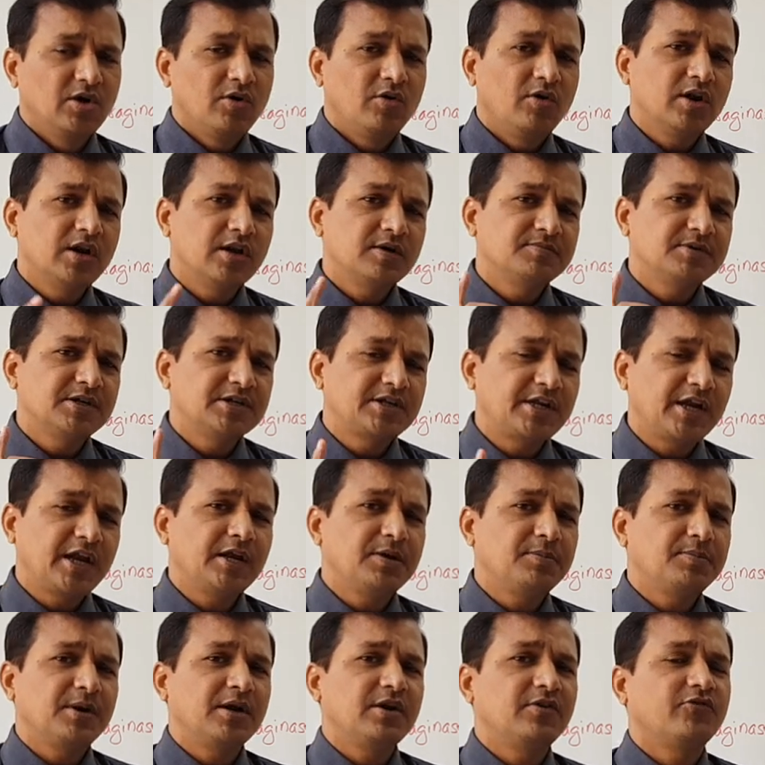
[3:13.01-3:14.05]
One of the
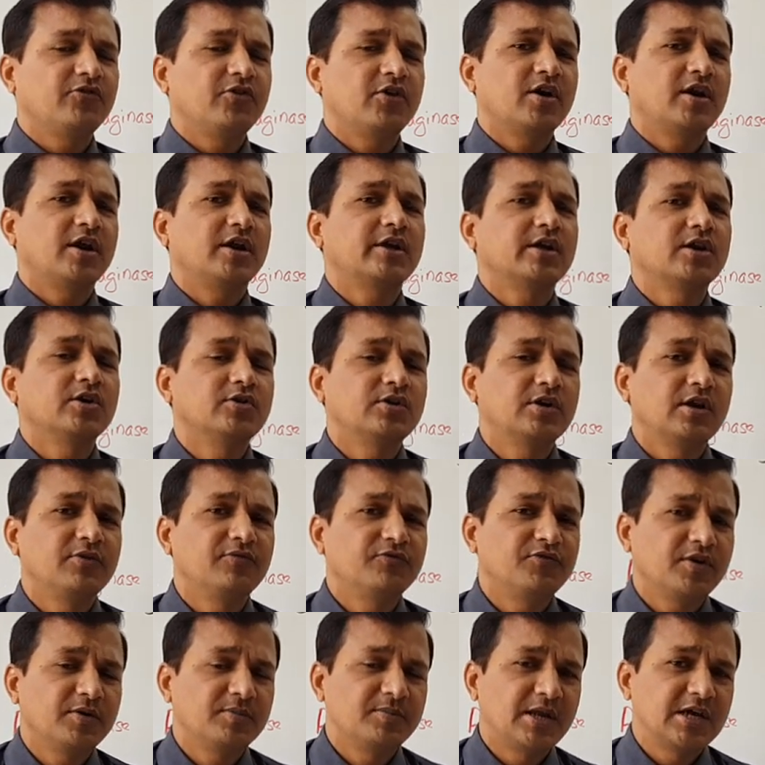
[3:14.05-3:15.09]
treatment for acute
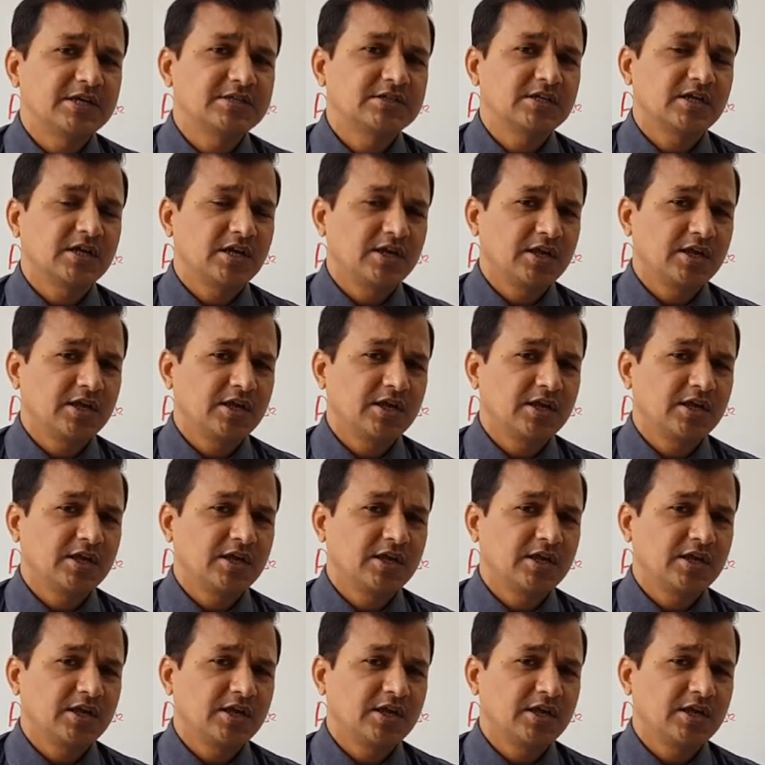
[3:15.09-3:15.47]
lymphoblastic